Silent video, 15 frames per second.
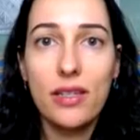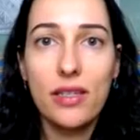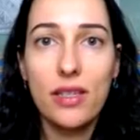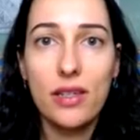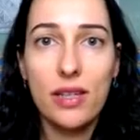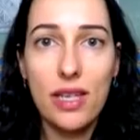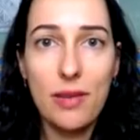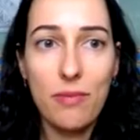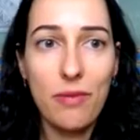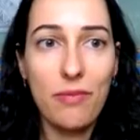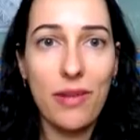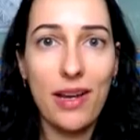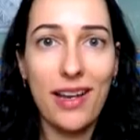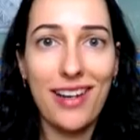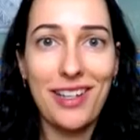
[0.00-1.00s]
to keep in
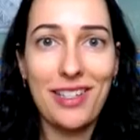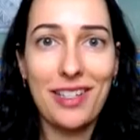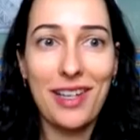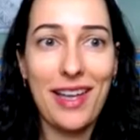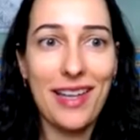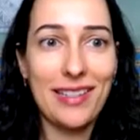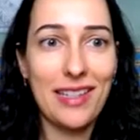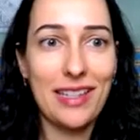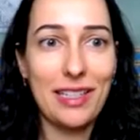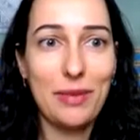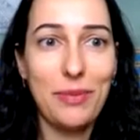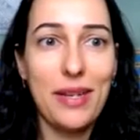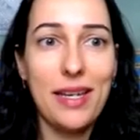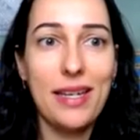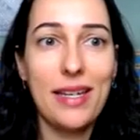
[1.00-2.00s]
mind as I
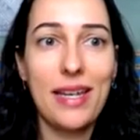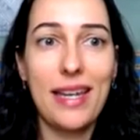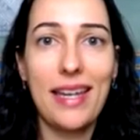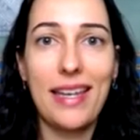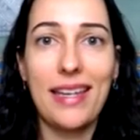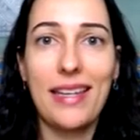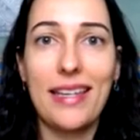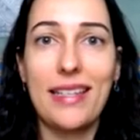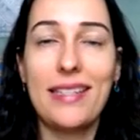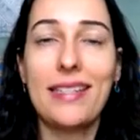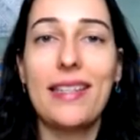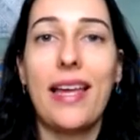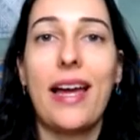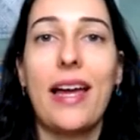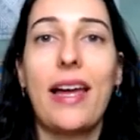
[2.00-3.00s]
speak is
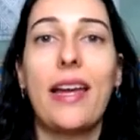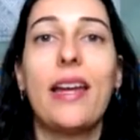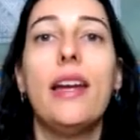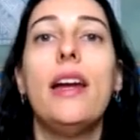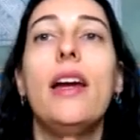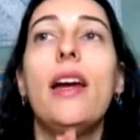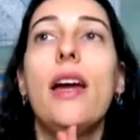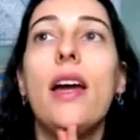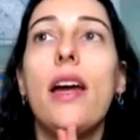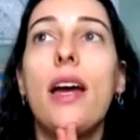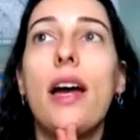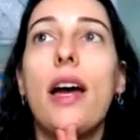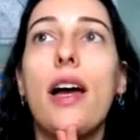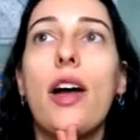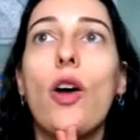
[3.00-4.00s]
that
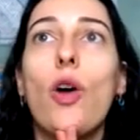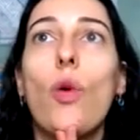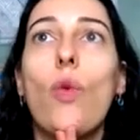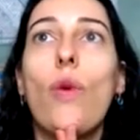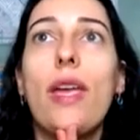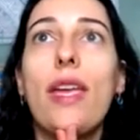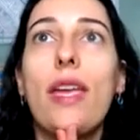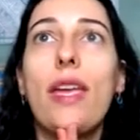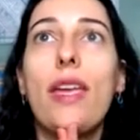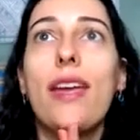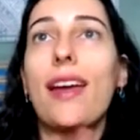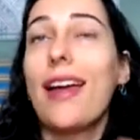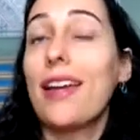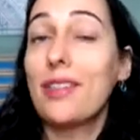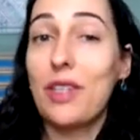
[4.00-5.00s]
we,
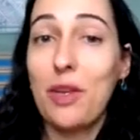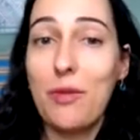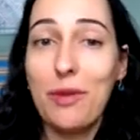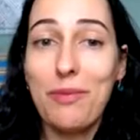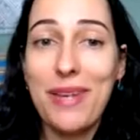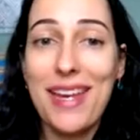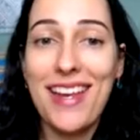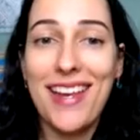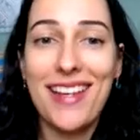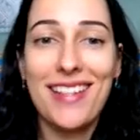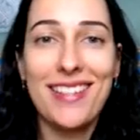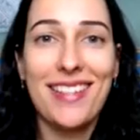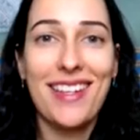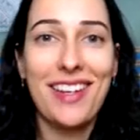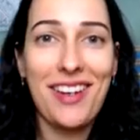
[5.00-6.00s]
as human
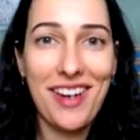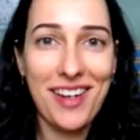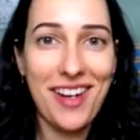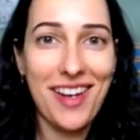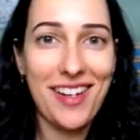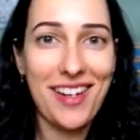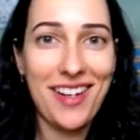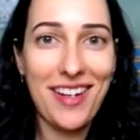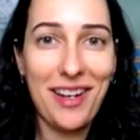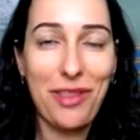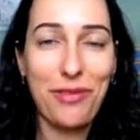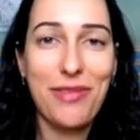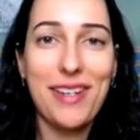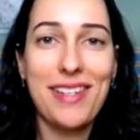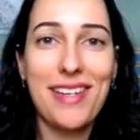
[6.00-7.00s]
beings incarnated in
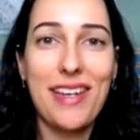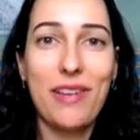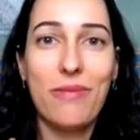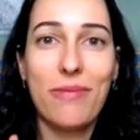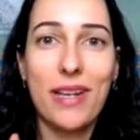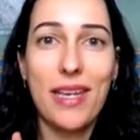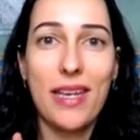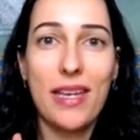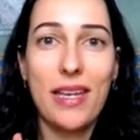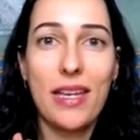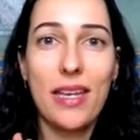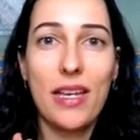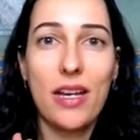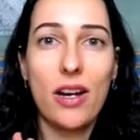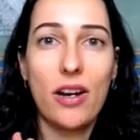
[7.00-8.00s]
3D, we
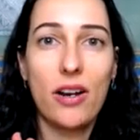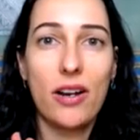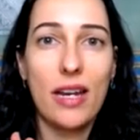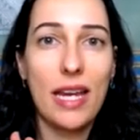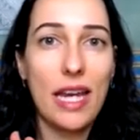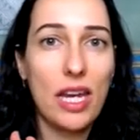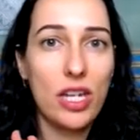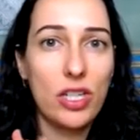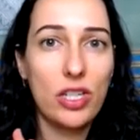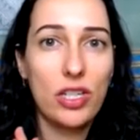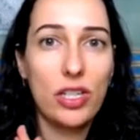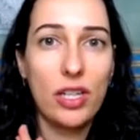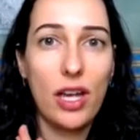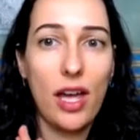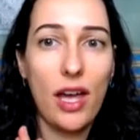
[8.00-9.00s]
are
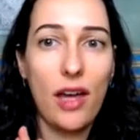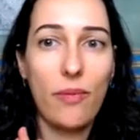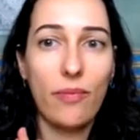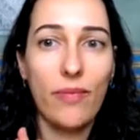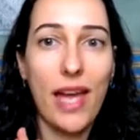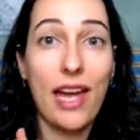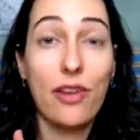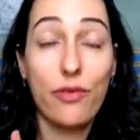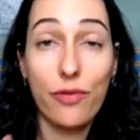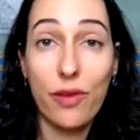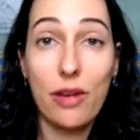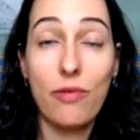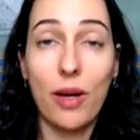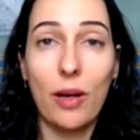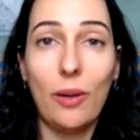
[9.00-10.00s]
each at free
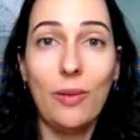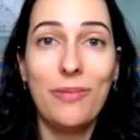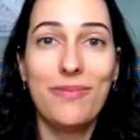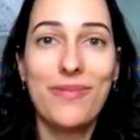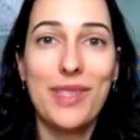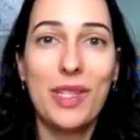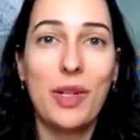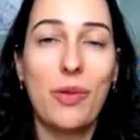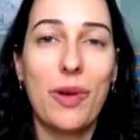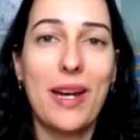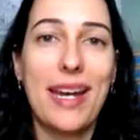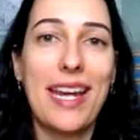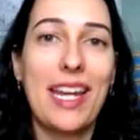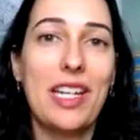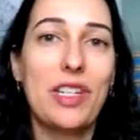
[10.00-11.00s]
will. So we're
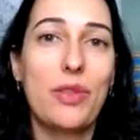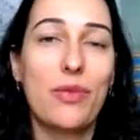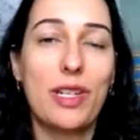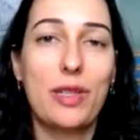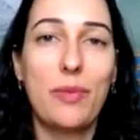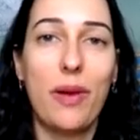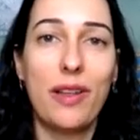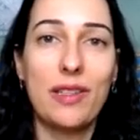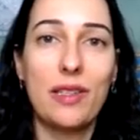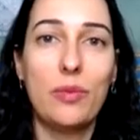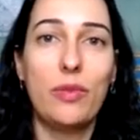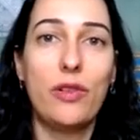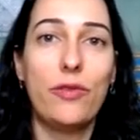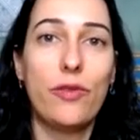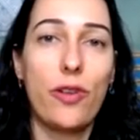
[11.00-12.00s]
each
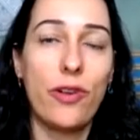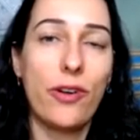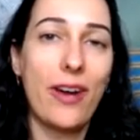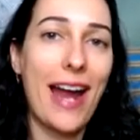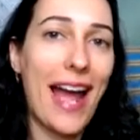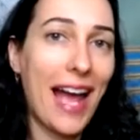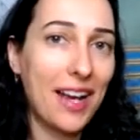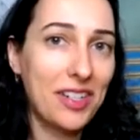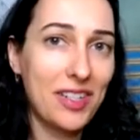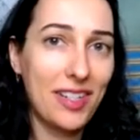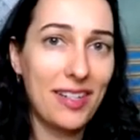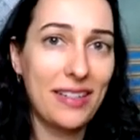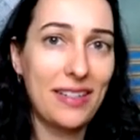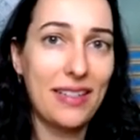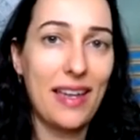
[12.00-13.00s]
responsible for our
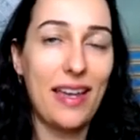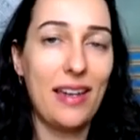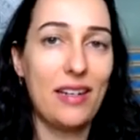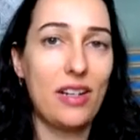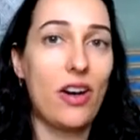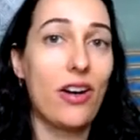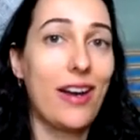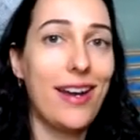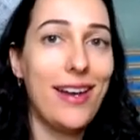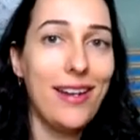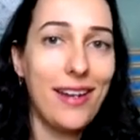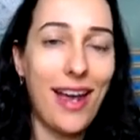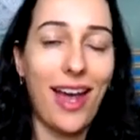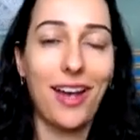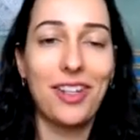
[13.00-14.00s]
actions and our
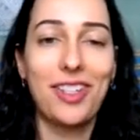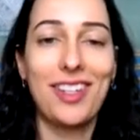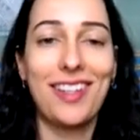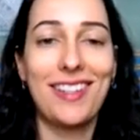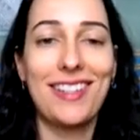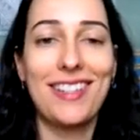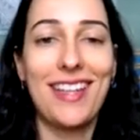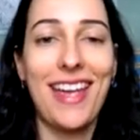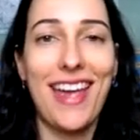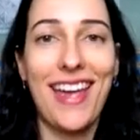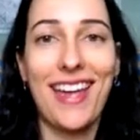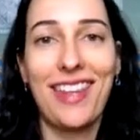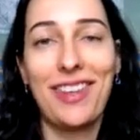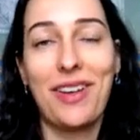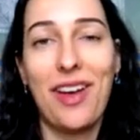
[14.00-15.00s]
inactions
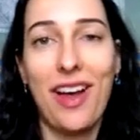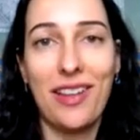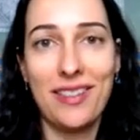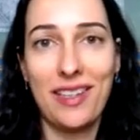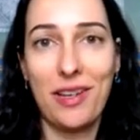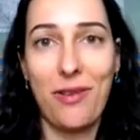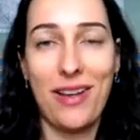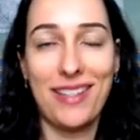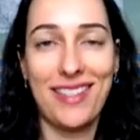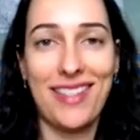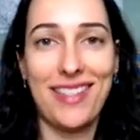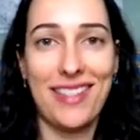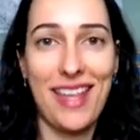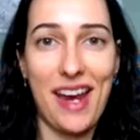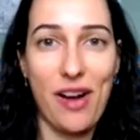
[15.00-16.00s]
and the
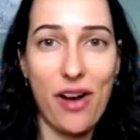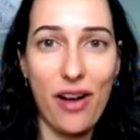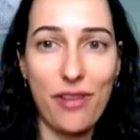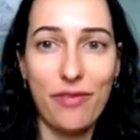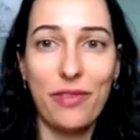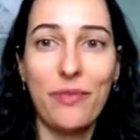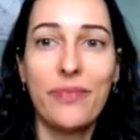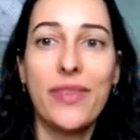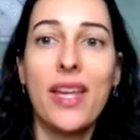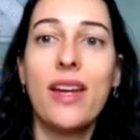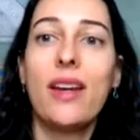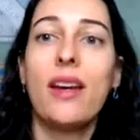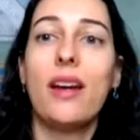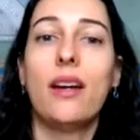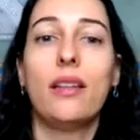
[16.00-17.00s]
consequences thereof,
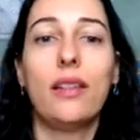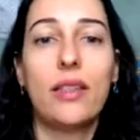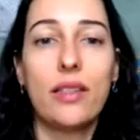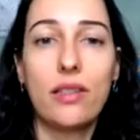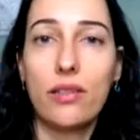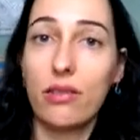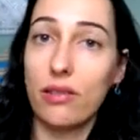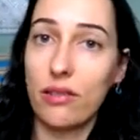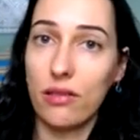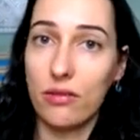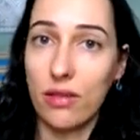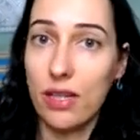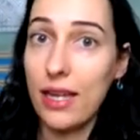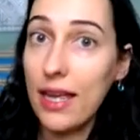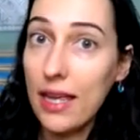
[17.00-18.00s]
unless you're a
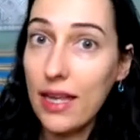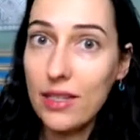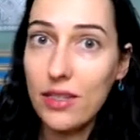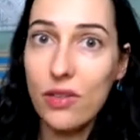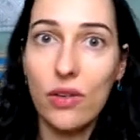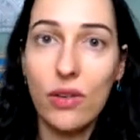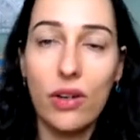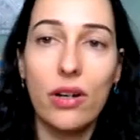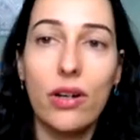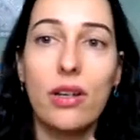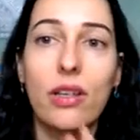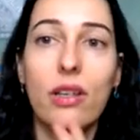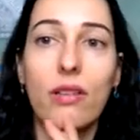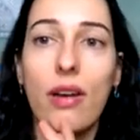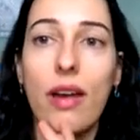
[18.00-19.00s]
kid or
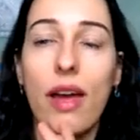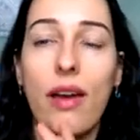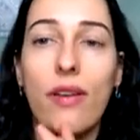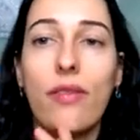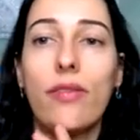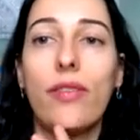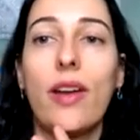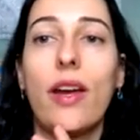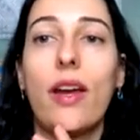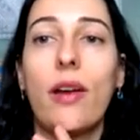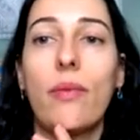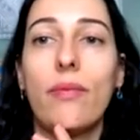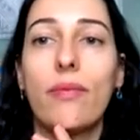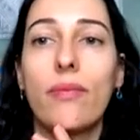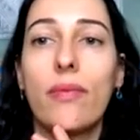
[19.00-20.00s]
you have
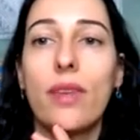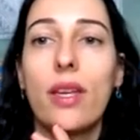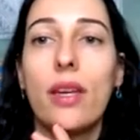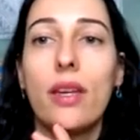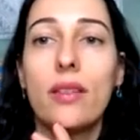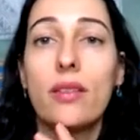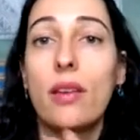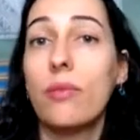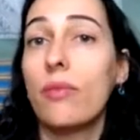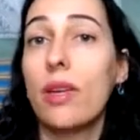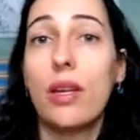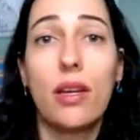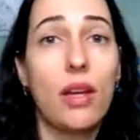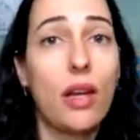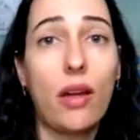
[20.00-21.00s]
some
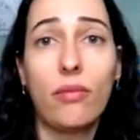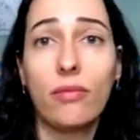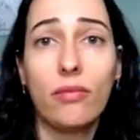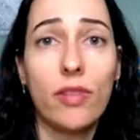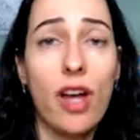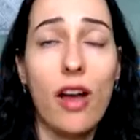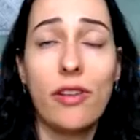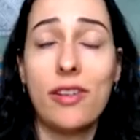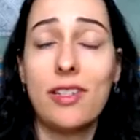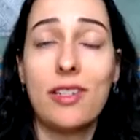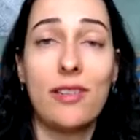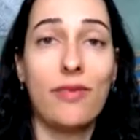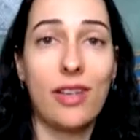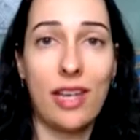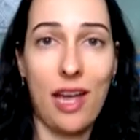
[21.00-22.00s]

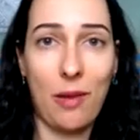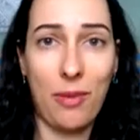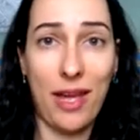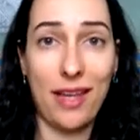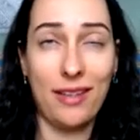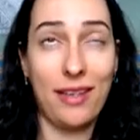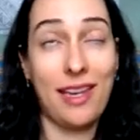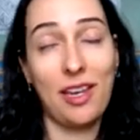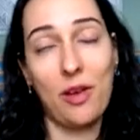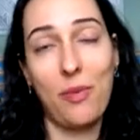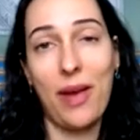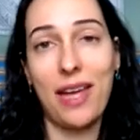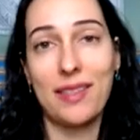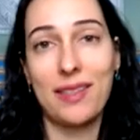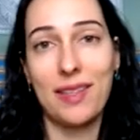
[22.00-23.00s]
cognitive
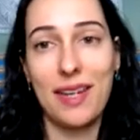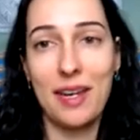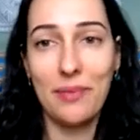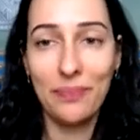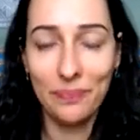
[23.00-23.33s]
incapacity.